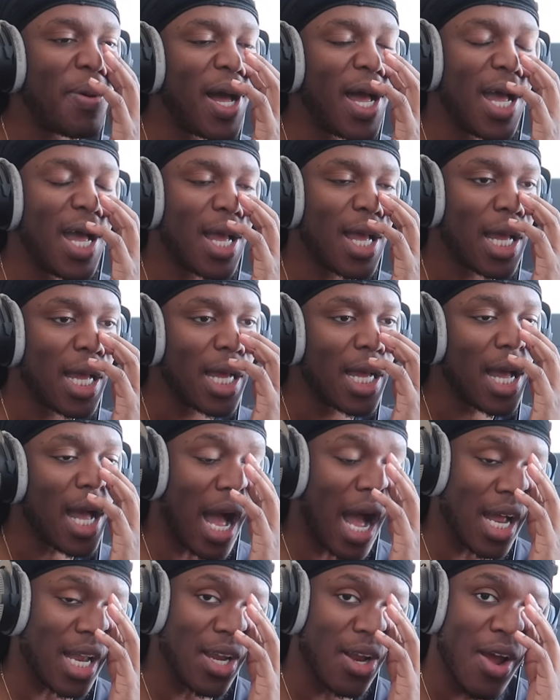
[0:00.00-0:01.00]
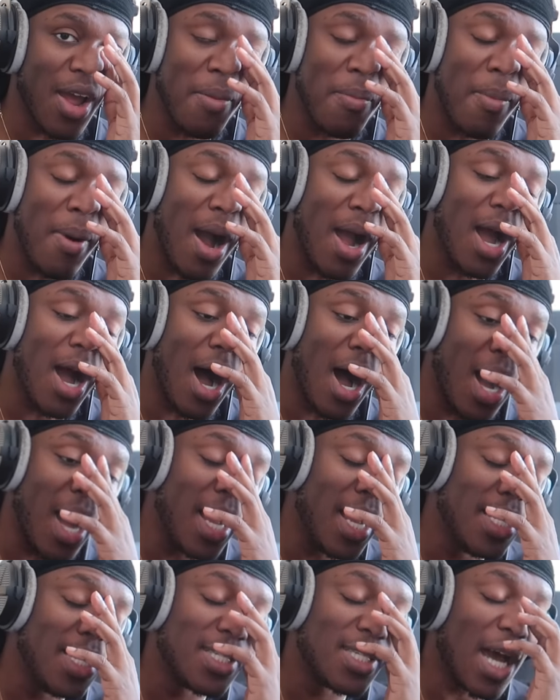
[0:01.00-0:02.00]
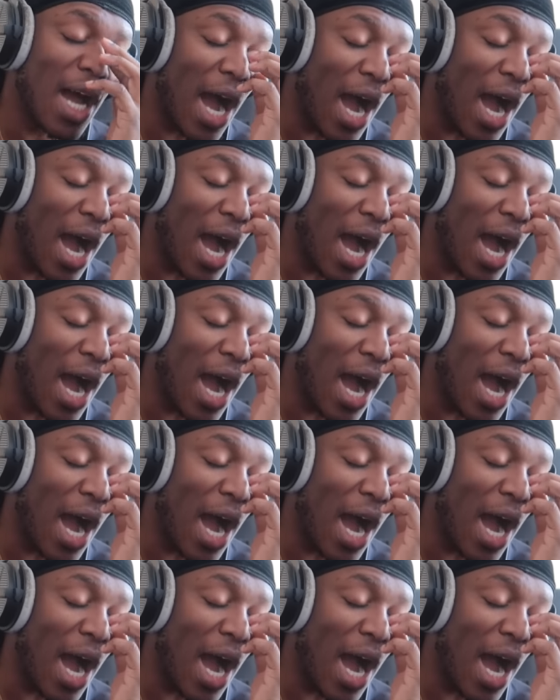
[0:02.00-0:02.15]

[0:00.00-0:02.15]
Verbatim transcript: but I know in my eyes,